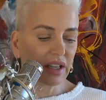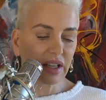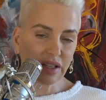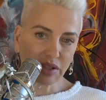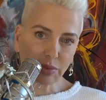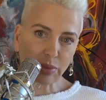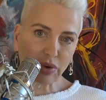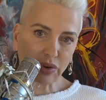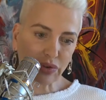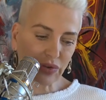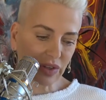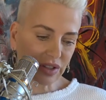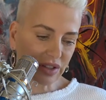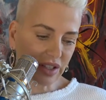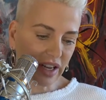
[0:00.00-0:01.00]
his
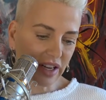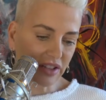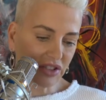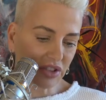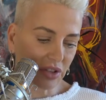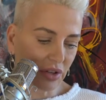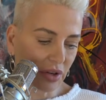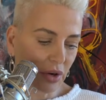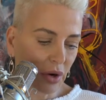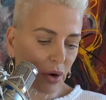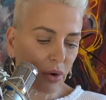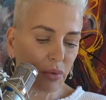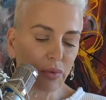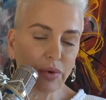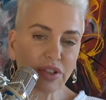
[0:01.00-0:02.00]
perfect nature,
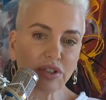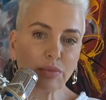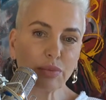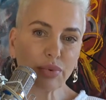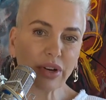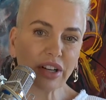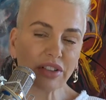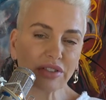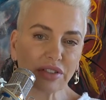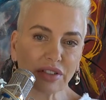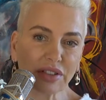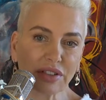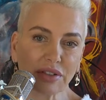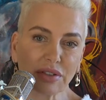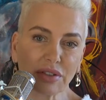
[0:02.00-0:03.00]
which brings
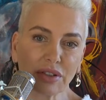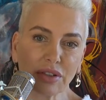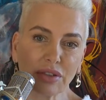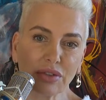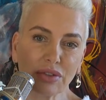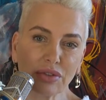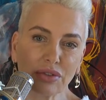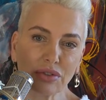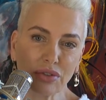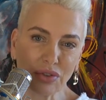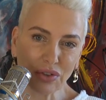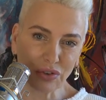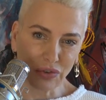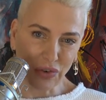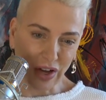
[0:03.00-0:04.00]
us
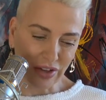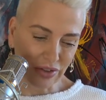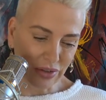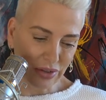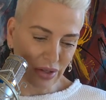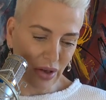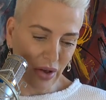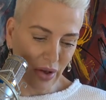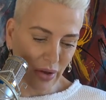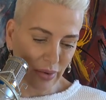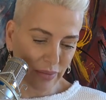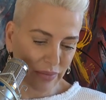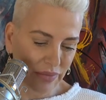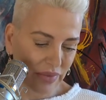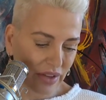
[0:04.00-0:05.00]
to the final
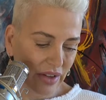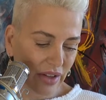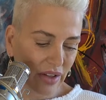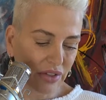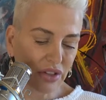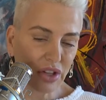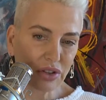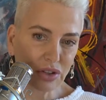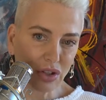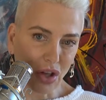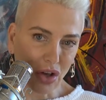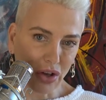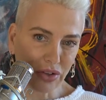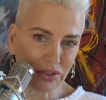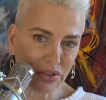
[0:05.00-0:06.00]
law, the
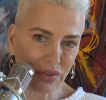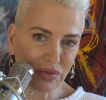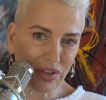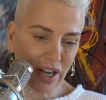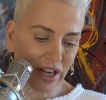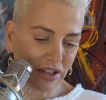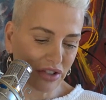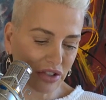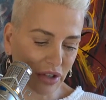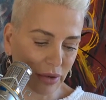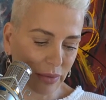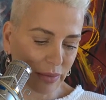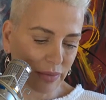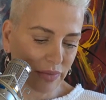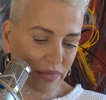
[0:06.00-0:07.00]
laws of
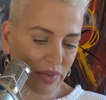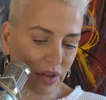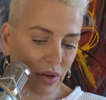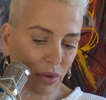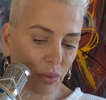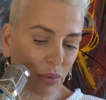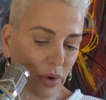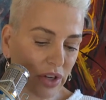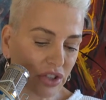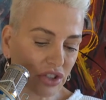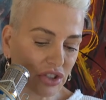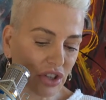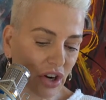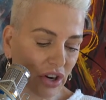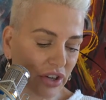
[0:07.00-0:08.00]
nature,
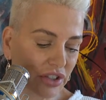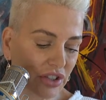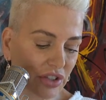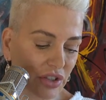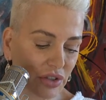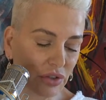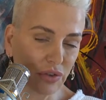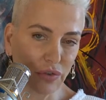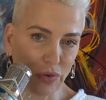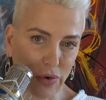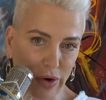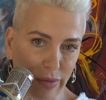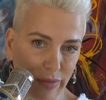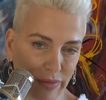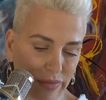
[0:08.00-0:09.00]
which are
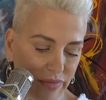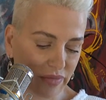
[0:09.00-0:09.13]
uniform.